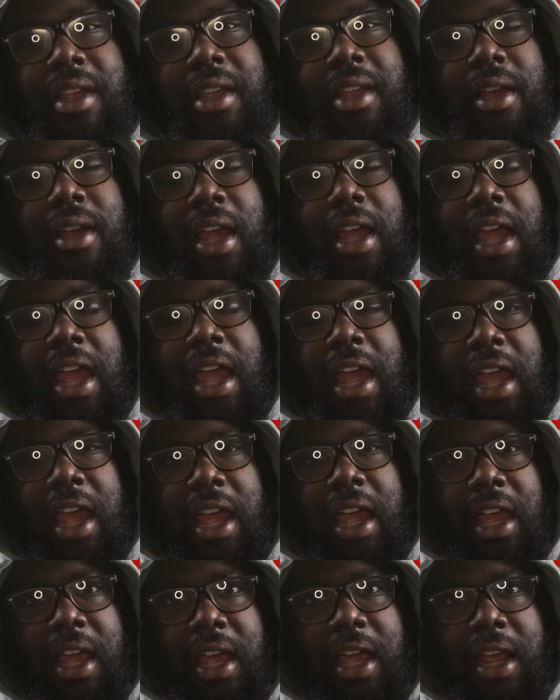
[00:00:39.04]

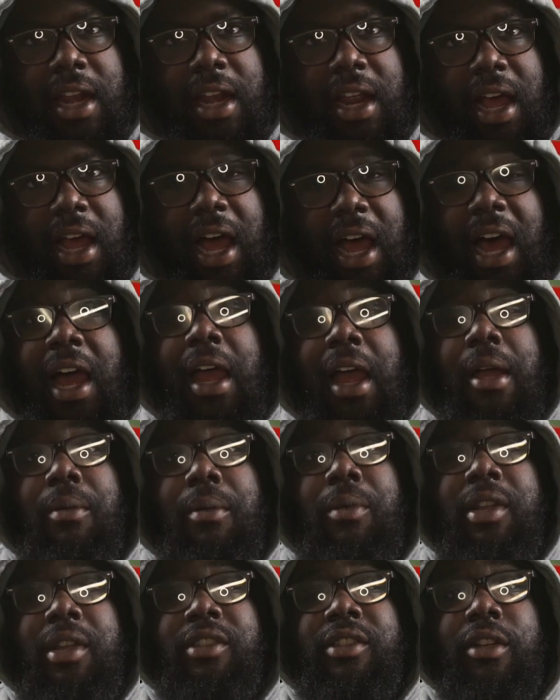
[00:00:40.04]
and I
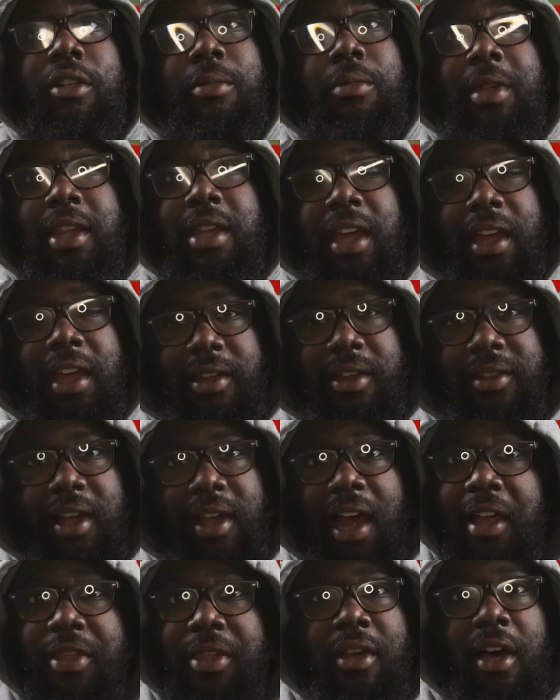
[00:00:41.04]
went to O B S. I
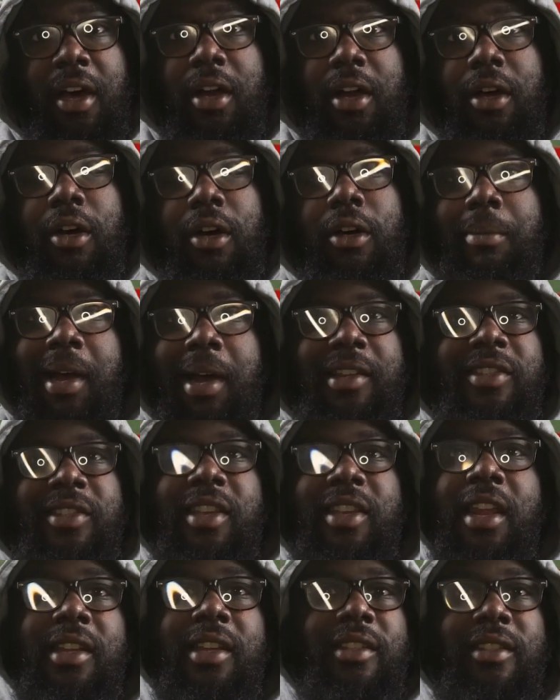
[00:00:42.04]
thought all my
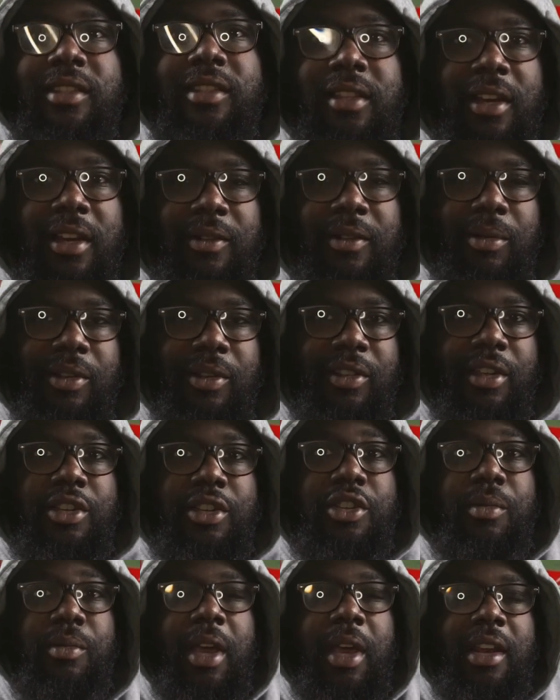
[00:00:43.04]
settings and stuff were
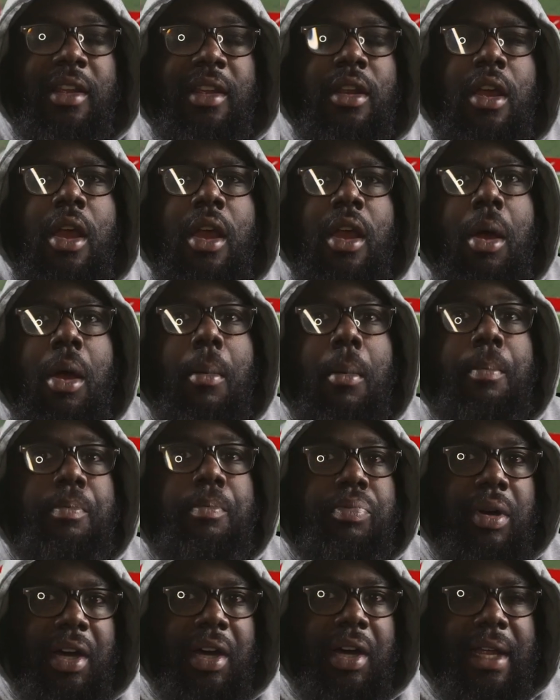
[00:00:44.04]
situated,
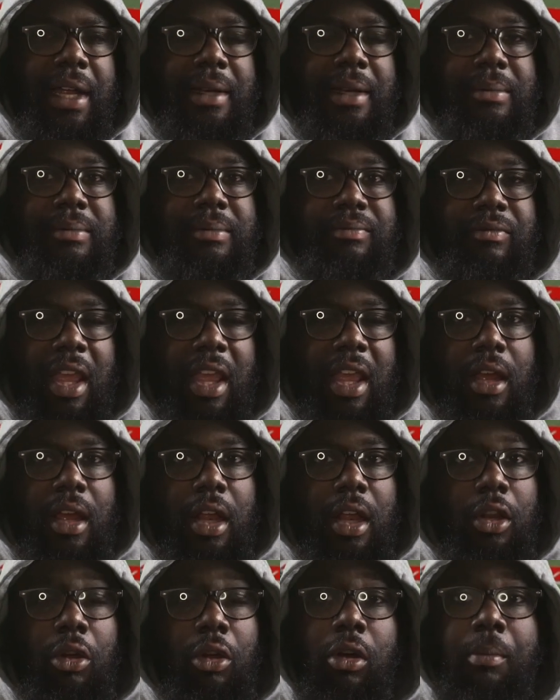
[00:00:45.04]
but
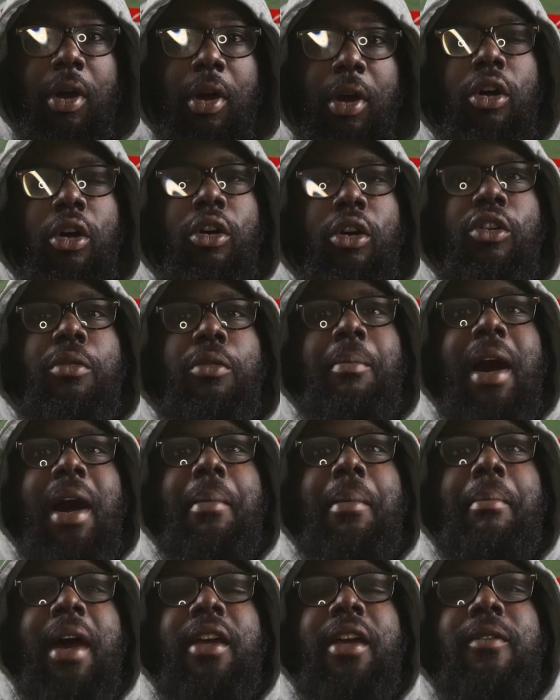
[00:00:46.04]
lo and behold, my
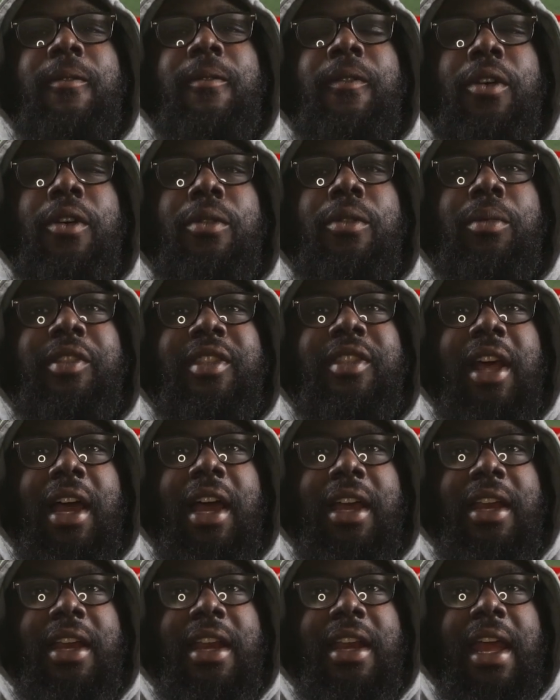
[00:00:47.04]
microphone was not
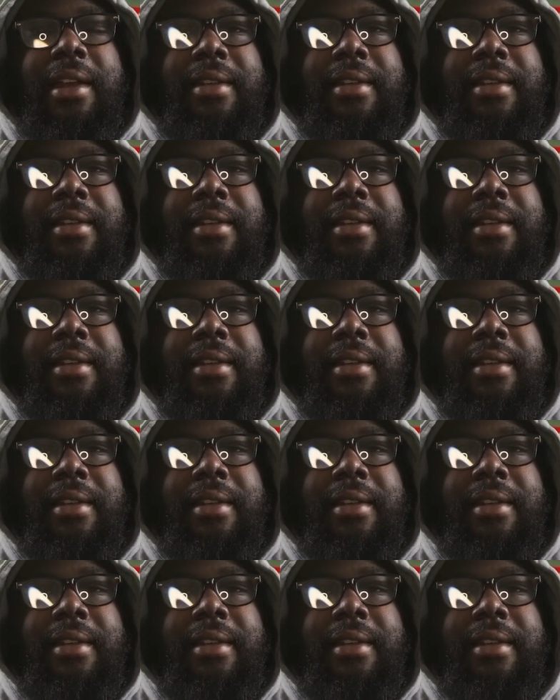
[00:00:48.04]
connected.